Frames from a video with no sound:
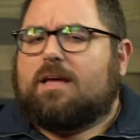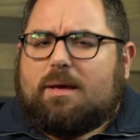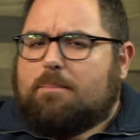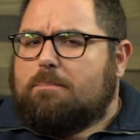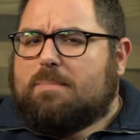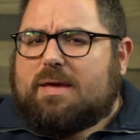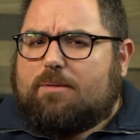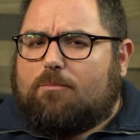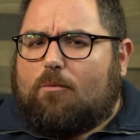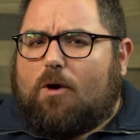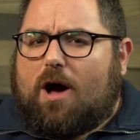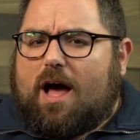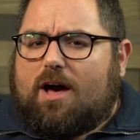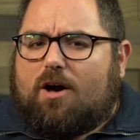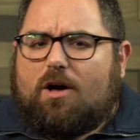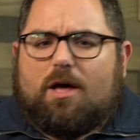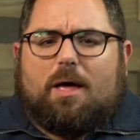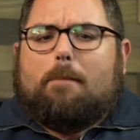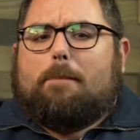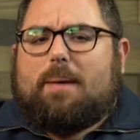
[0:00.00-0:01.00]

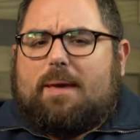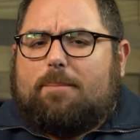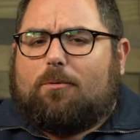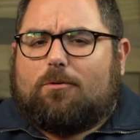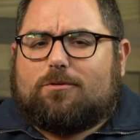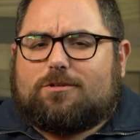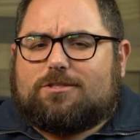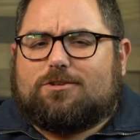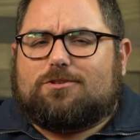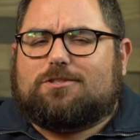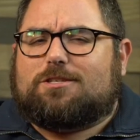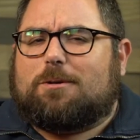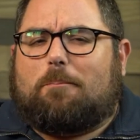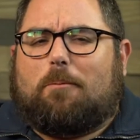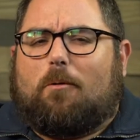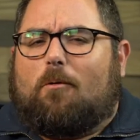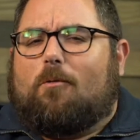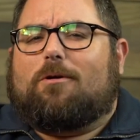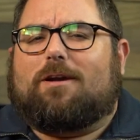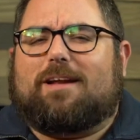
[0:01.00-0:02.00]
Meanwhile, people are still
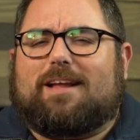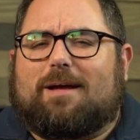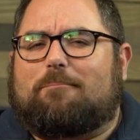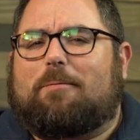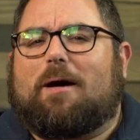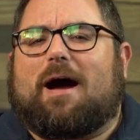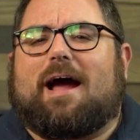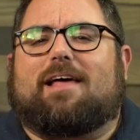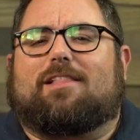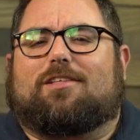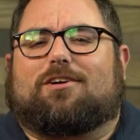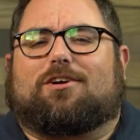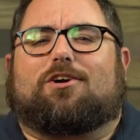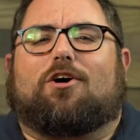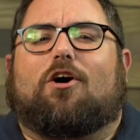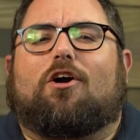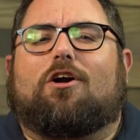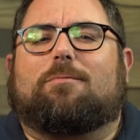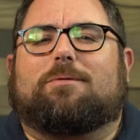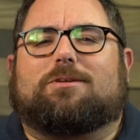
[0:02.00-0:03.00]
supporting a pile of
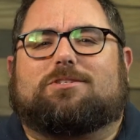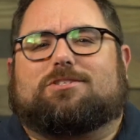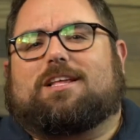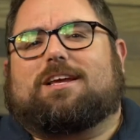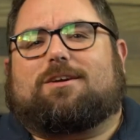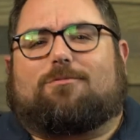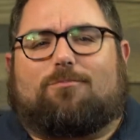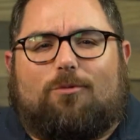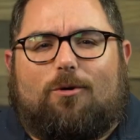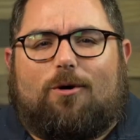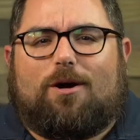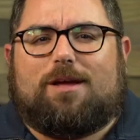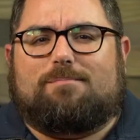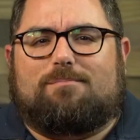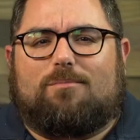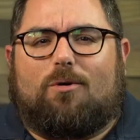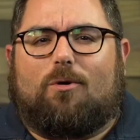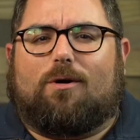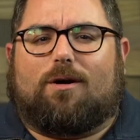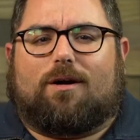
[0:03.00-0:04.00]
garbage like Roy
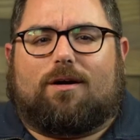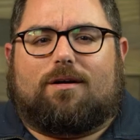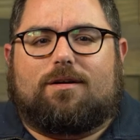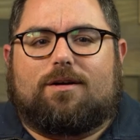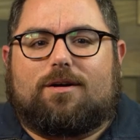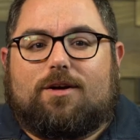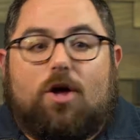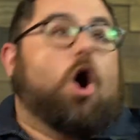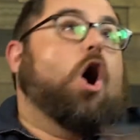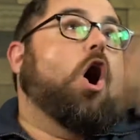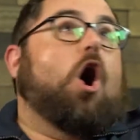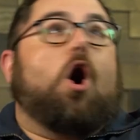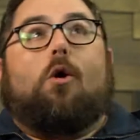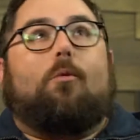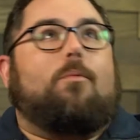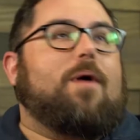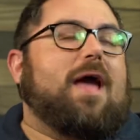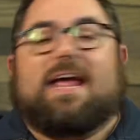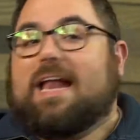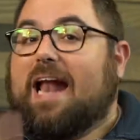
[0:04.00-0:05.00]
Moore. Oh
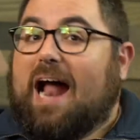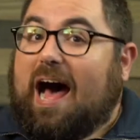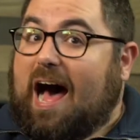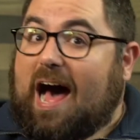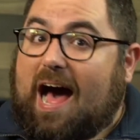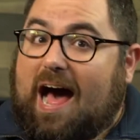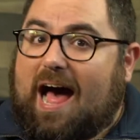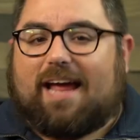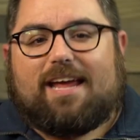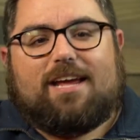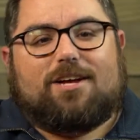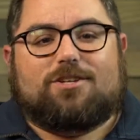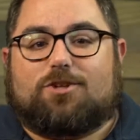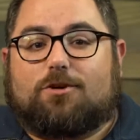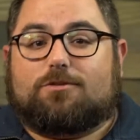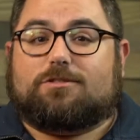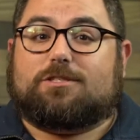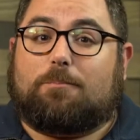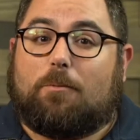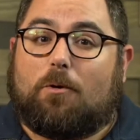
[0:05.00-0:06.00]
wait, I
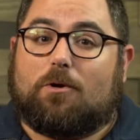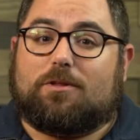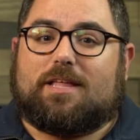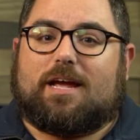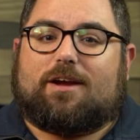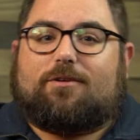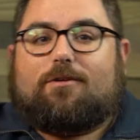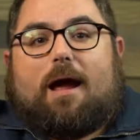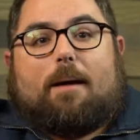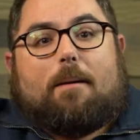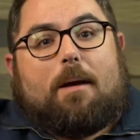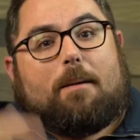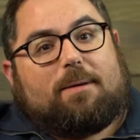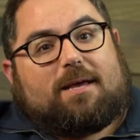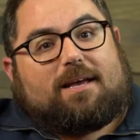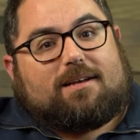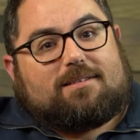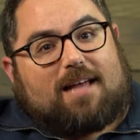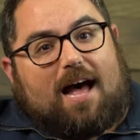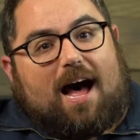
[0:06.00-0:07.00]
don't support that crap
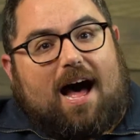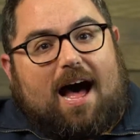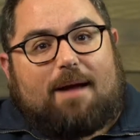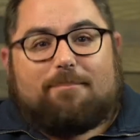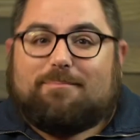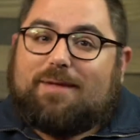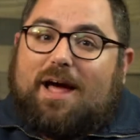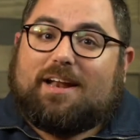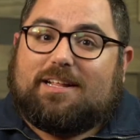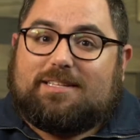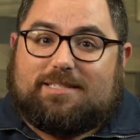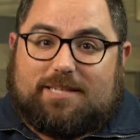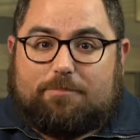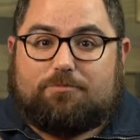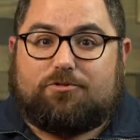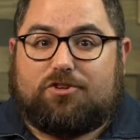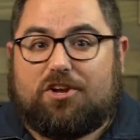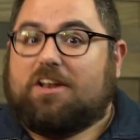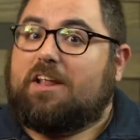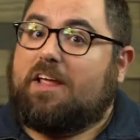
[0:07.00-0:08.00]
because I'm not a
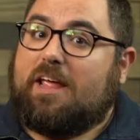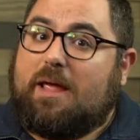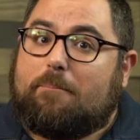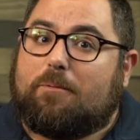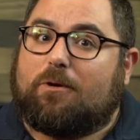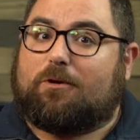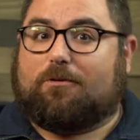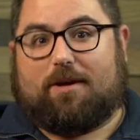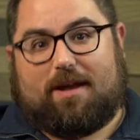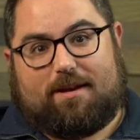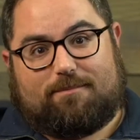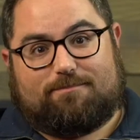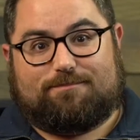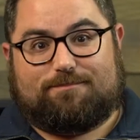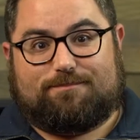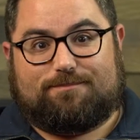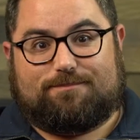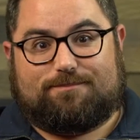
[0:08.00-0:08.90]
dipshit hypocrite.